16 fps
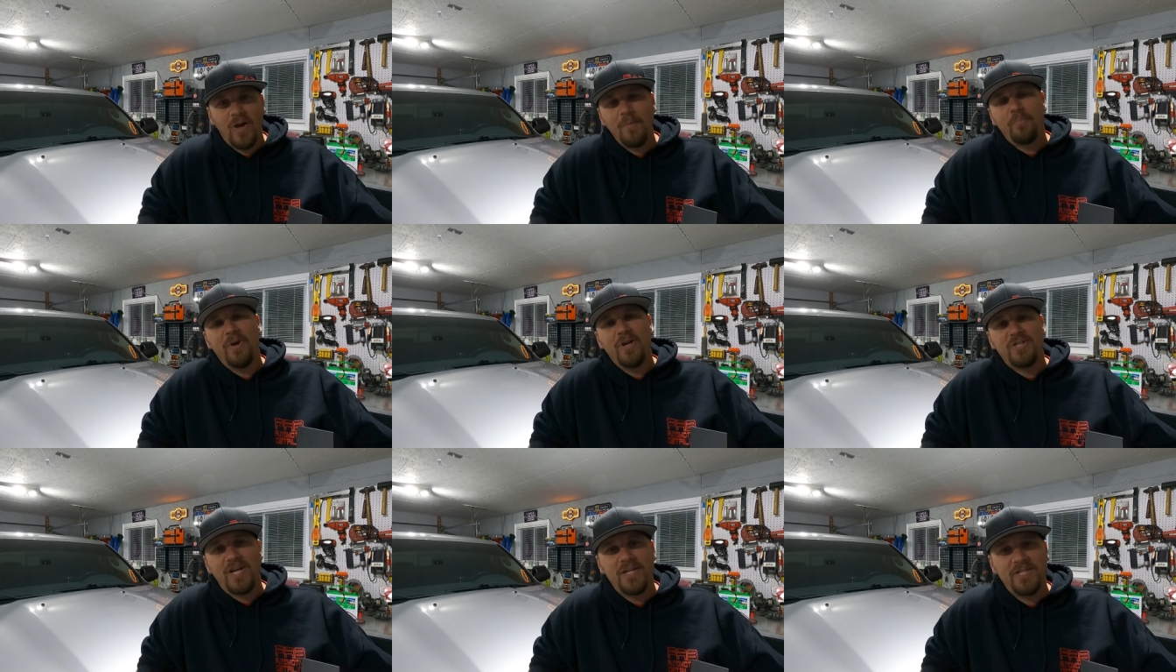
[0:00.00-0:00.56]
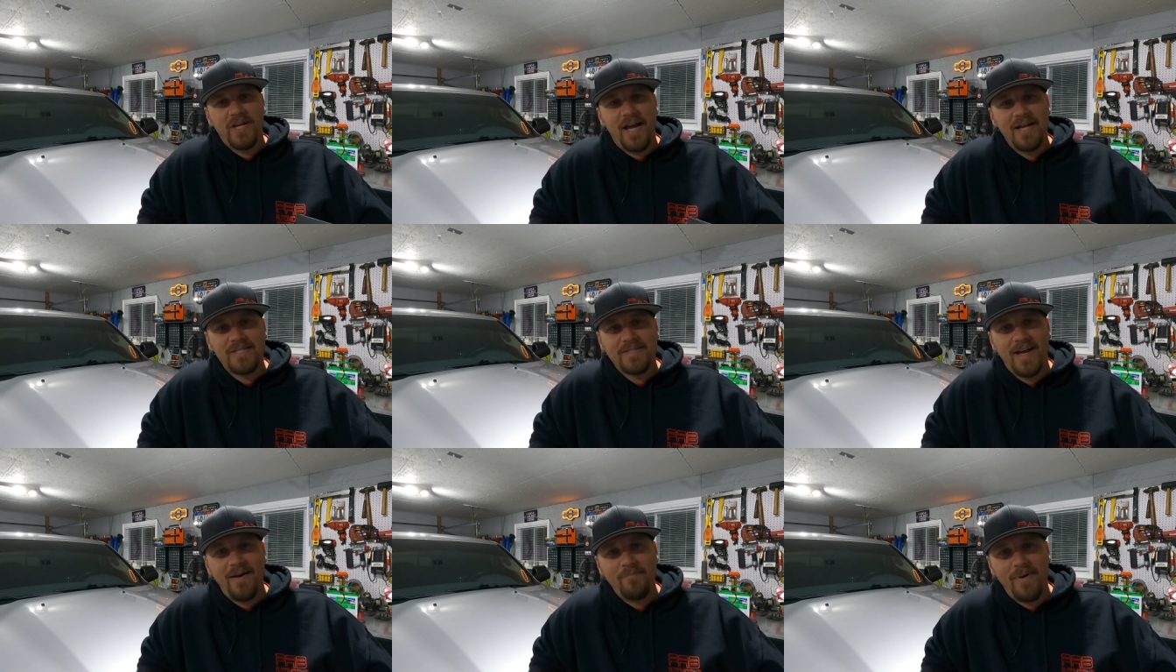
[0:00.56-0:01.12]
So I appreciate you
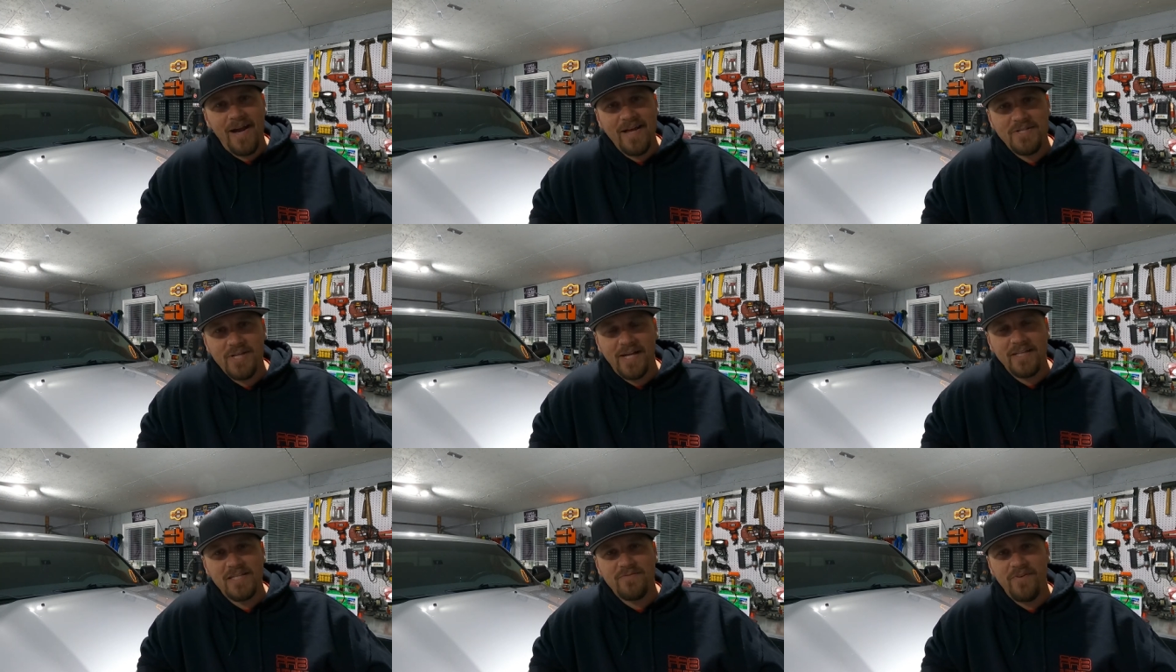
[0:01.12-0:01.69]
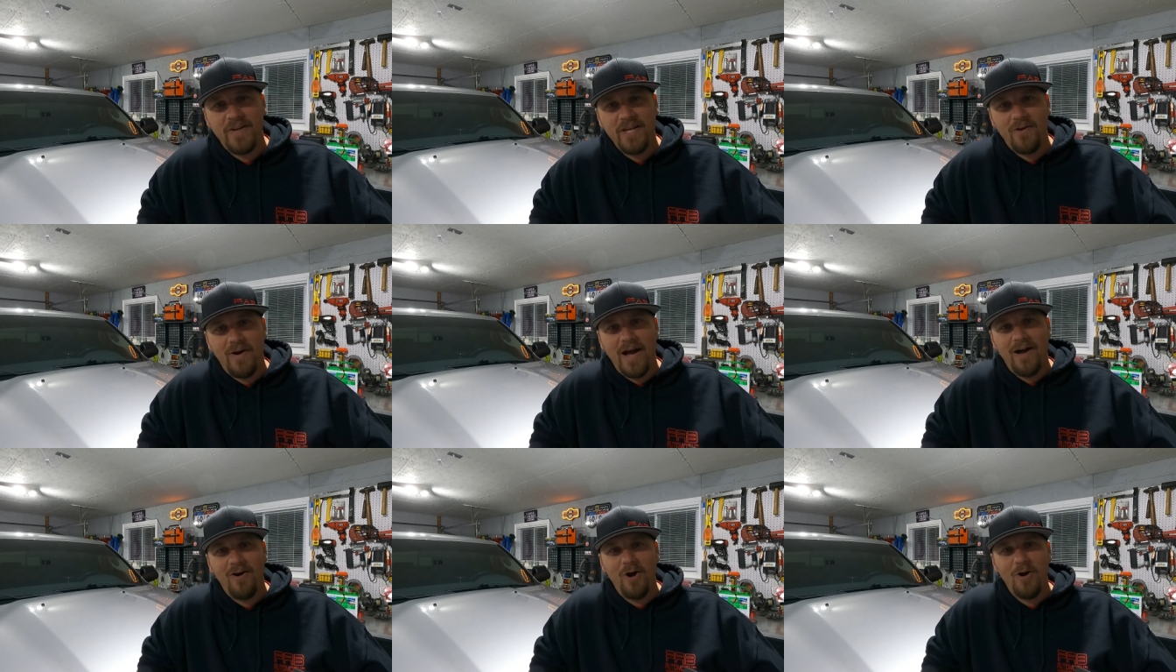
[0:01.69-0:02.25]
guys stopping by, checking this
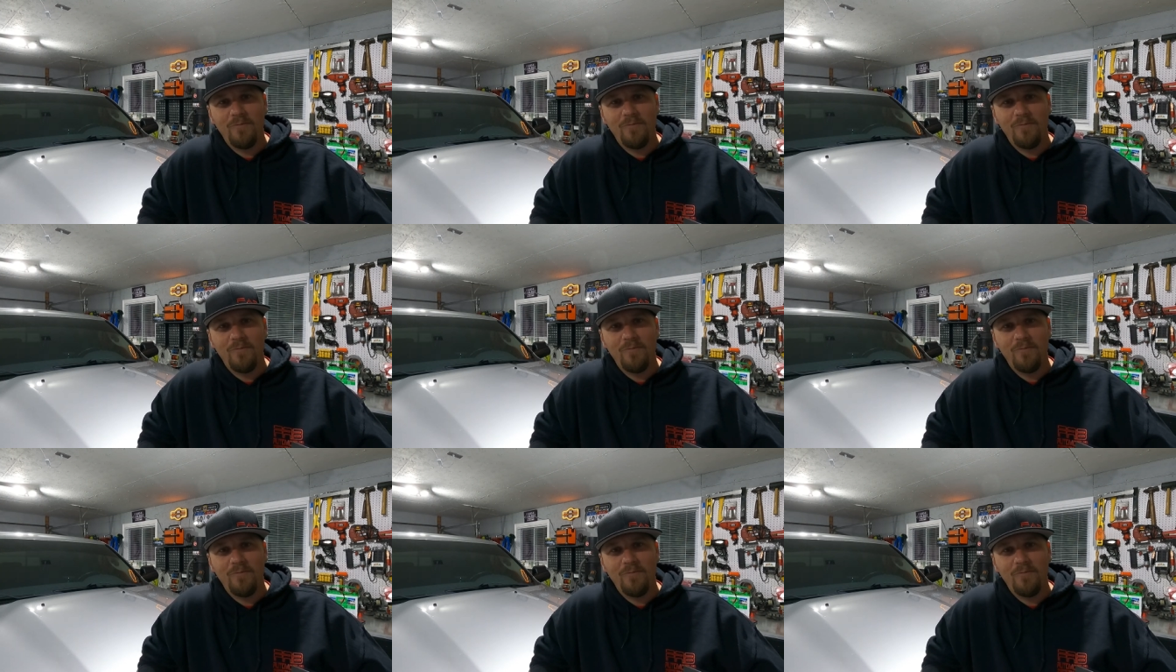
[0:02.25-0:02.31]
video out.